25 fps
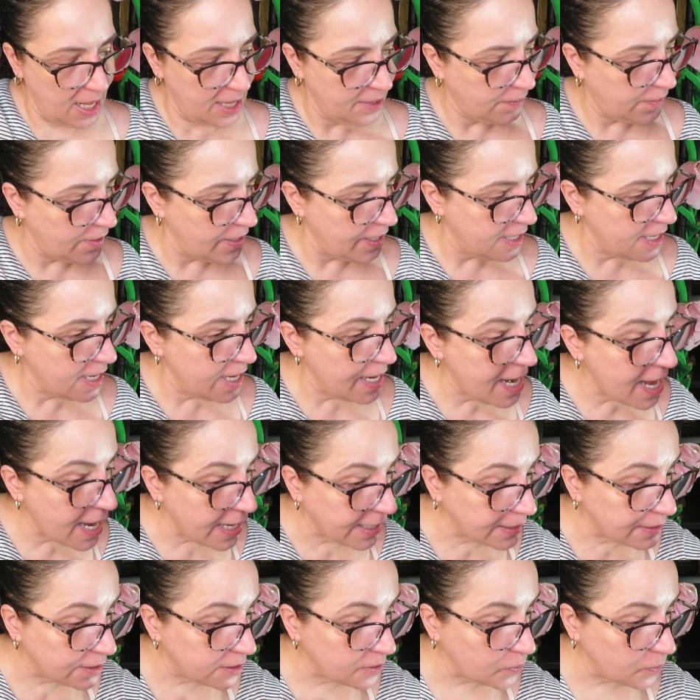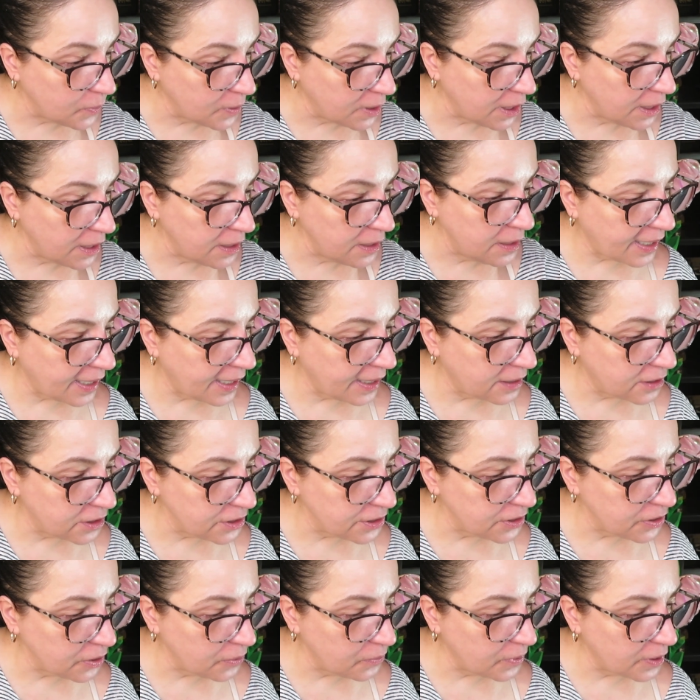the next one that I
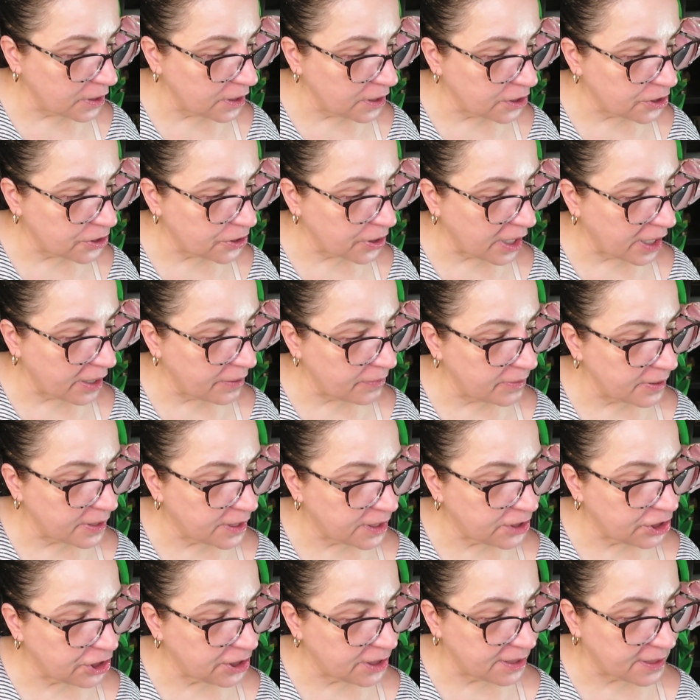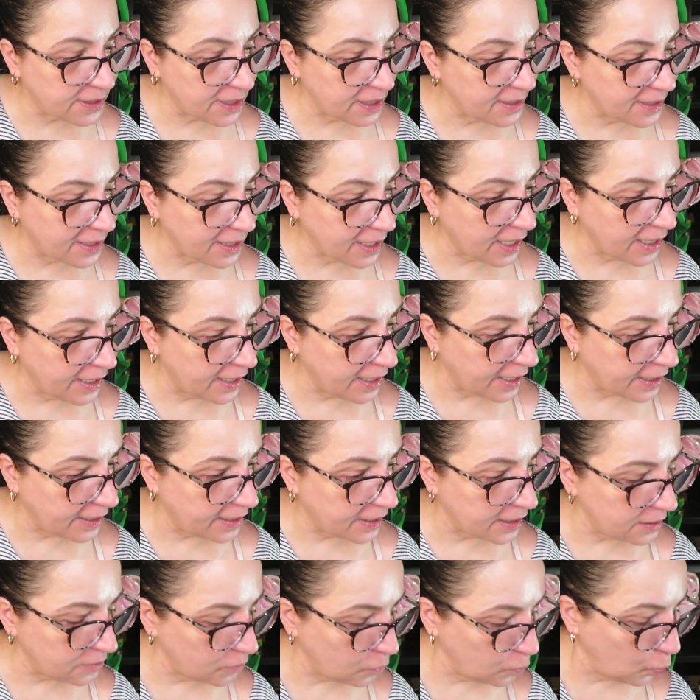also want to try, which is I
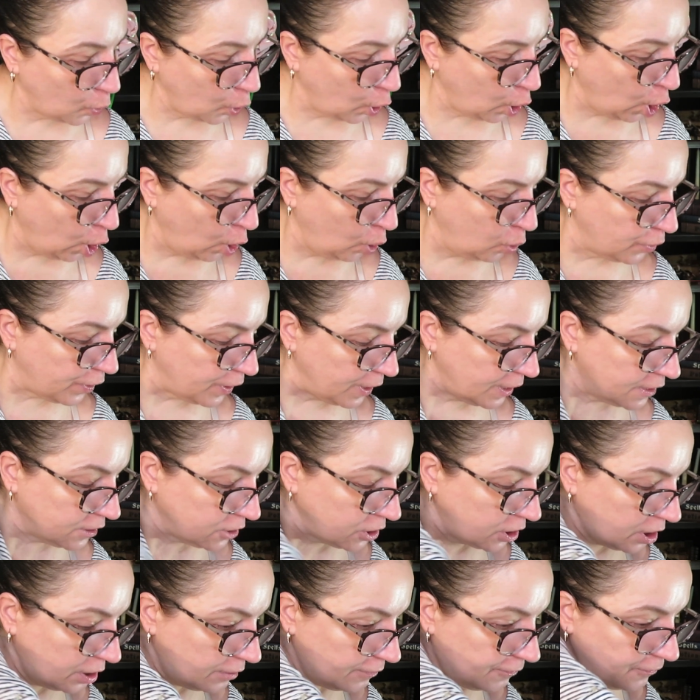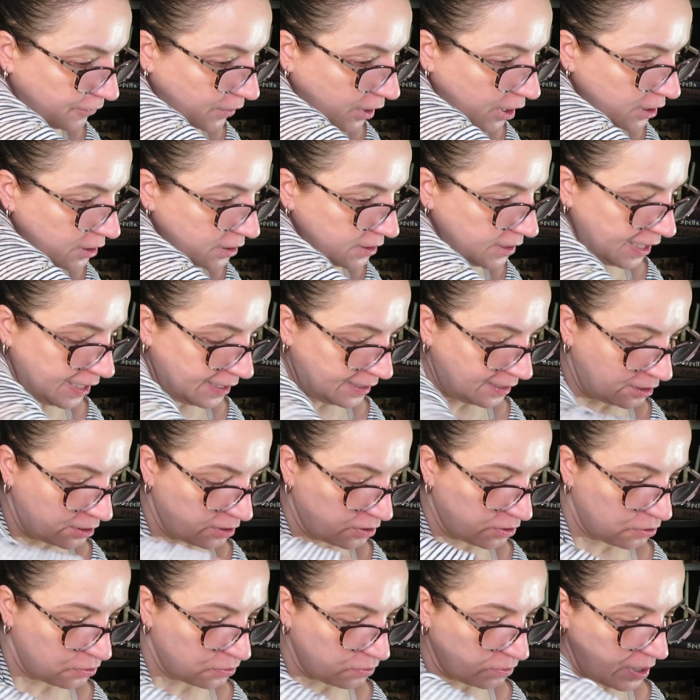got whoa, things are gonna fall and
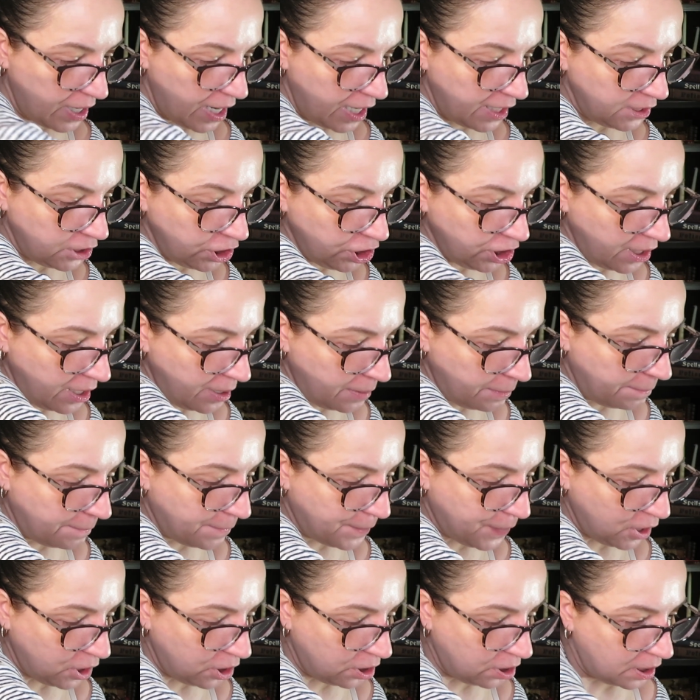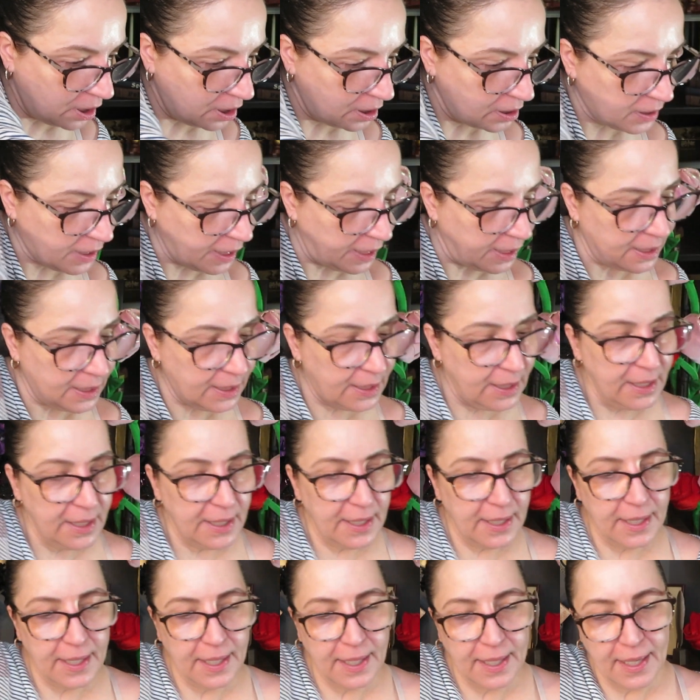crash and burn. Okay.
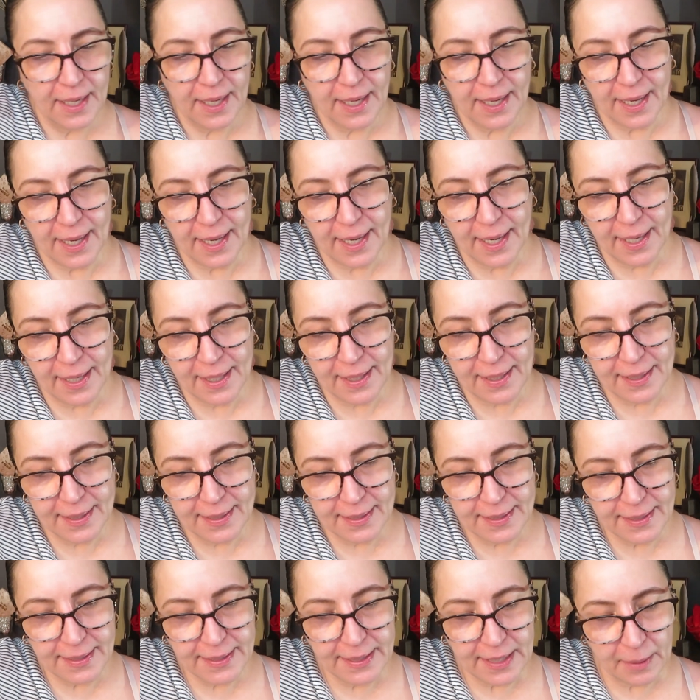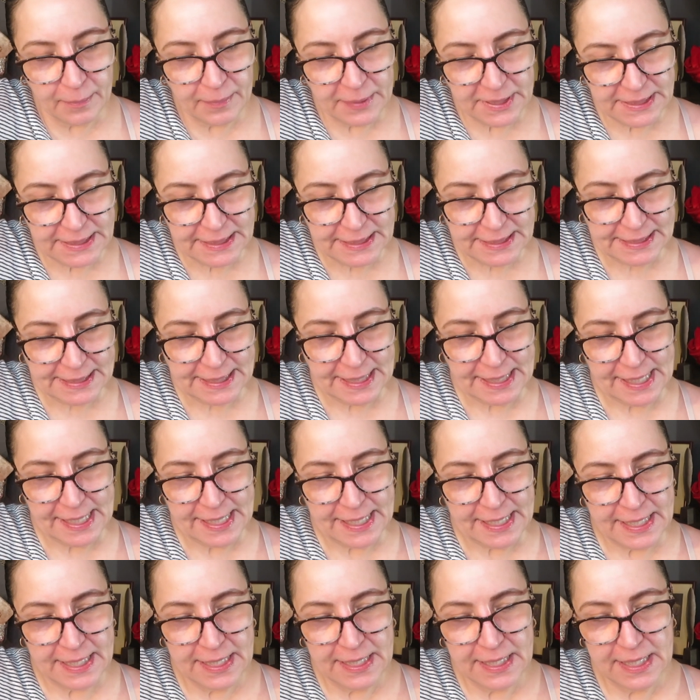Yummy
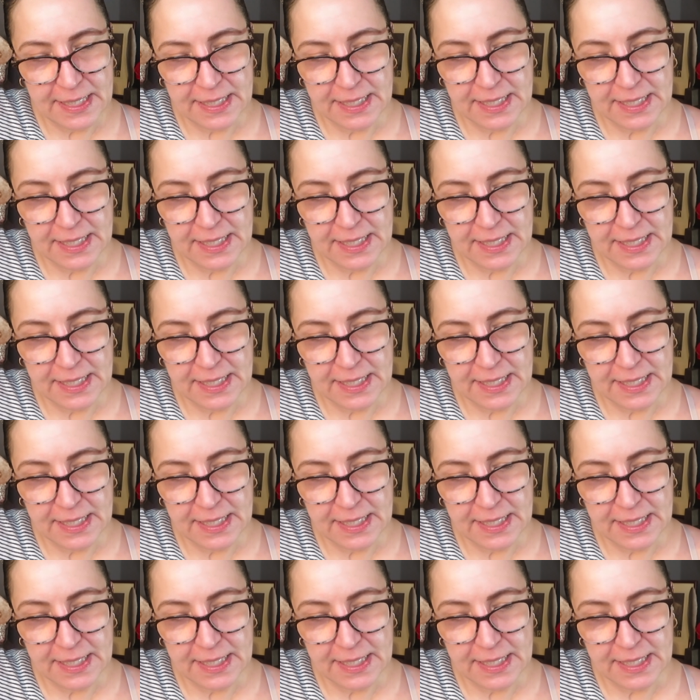Skin.